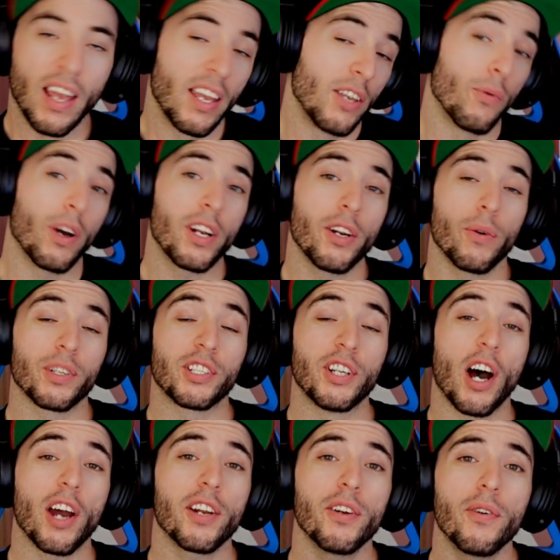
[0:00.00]
You want to know what's
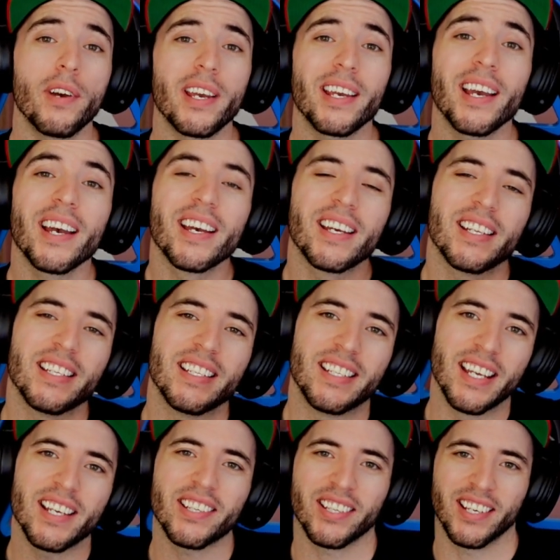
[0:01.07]
not annoying?
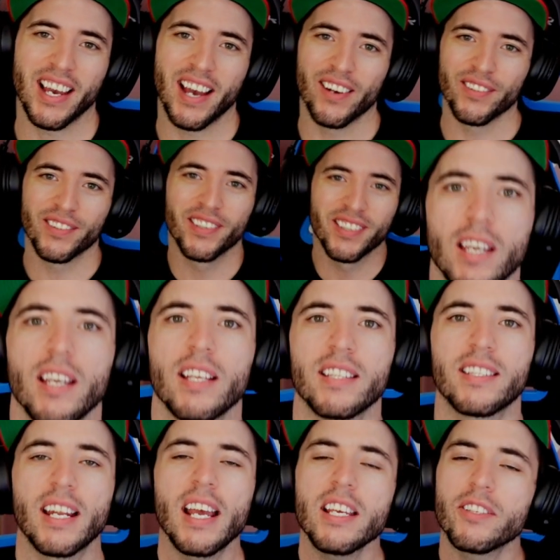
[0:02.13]
Discounts.
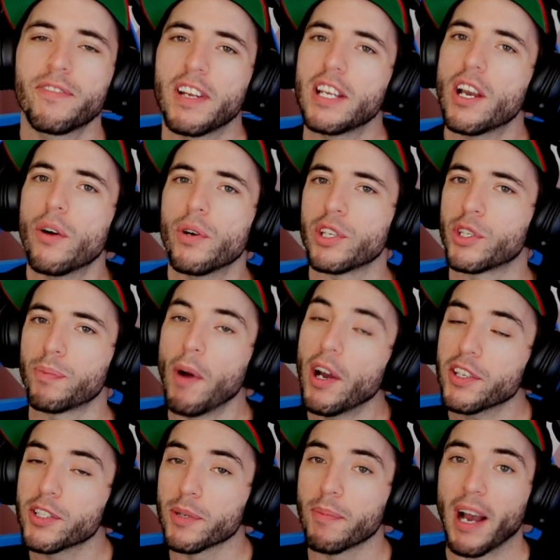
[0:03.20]
Today's video is
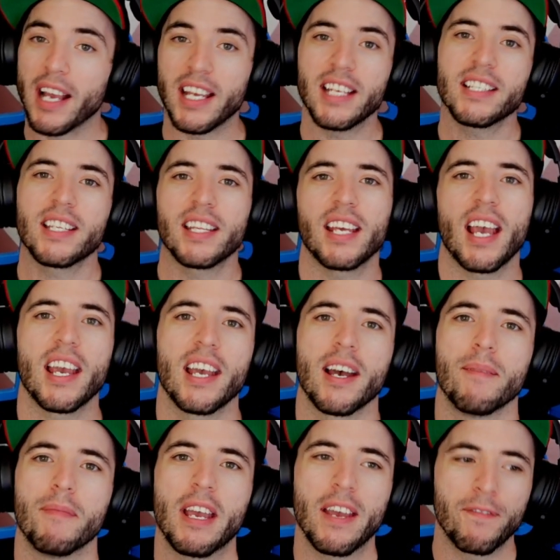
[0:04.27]
sponsored by Into the
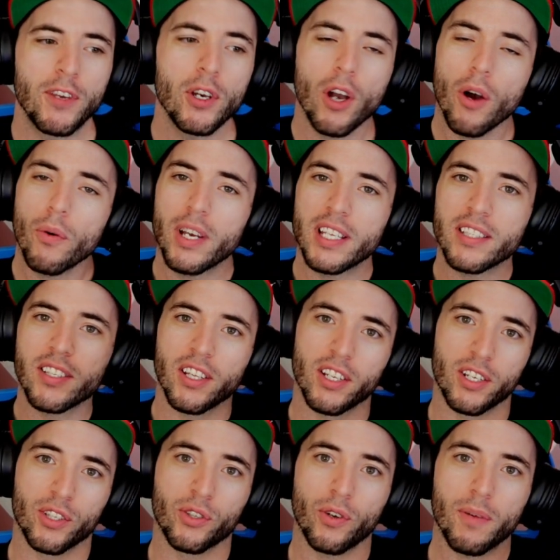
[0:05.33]
AM. If you go into the
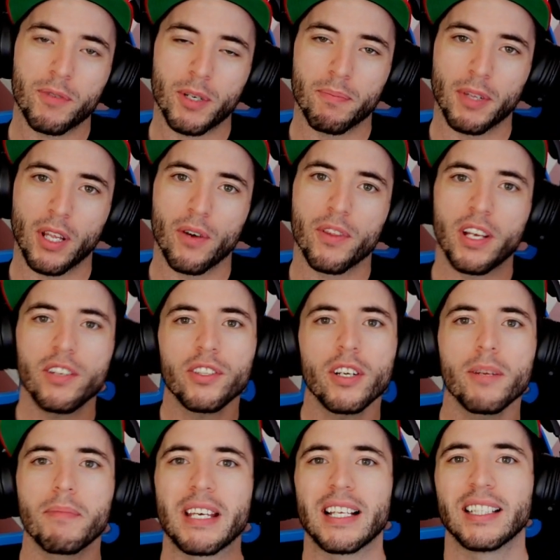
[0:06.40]
description below, there's going
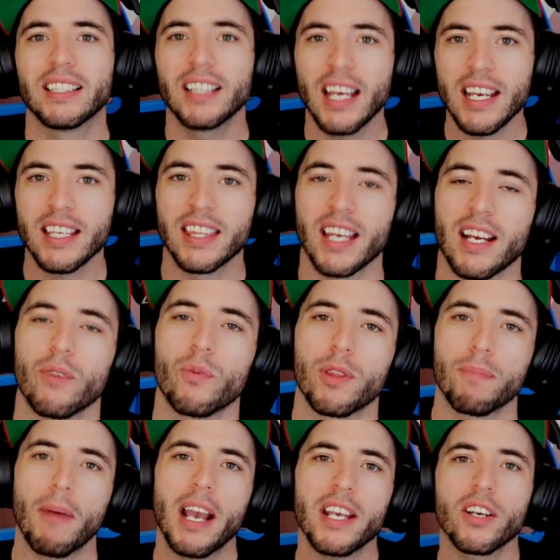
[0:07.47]
to be a link there
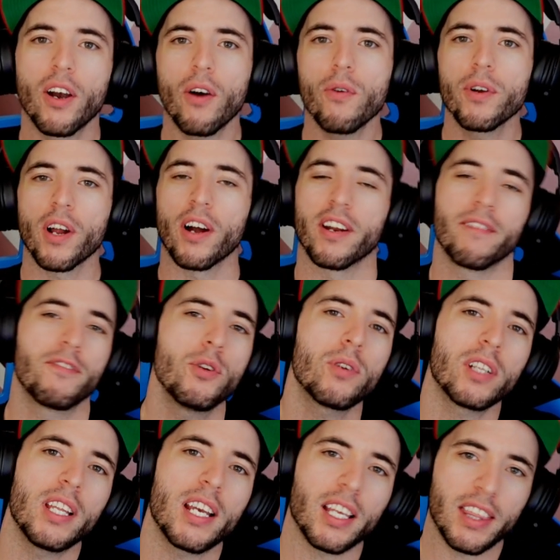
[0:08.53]
with my code on If you
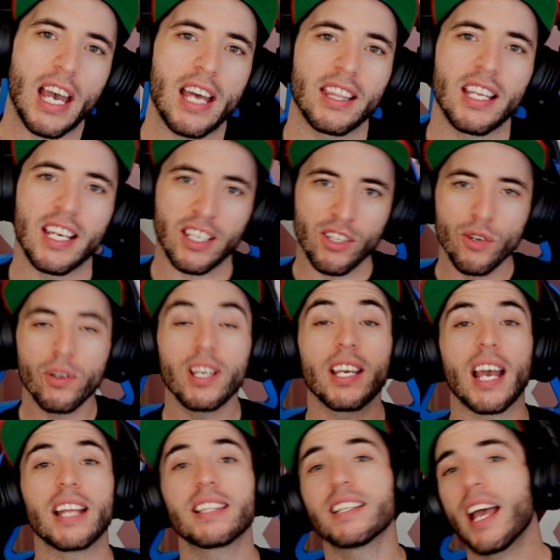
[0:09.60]
click that link, you can
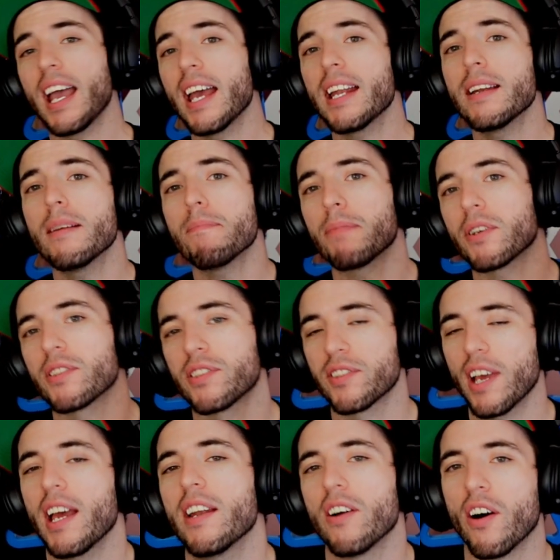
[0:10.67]
get
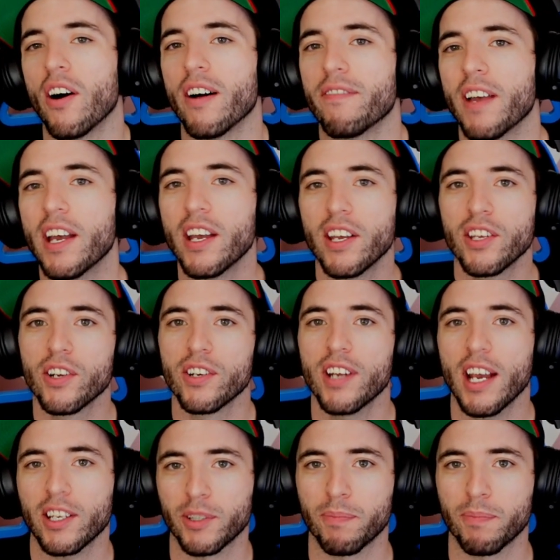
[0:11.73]
10% off your next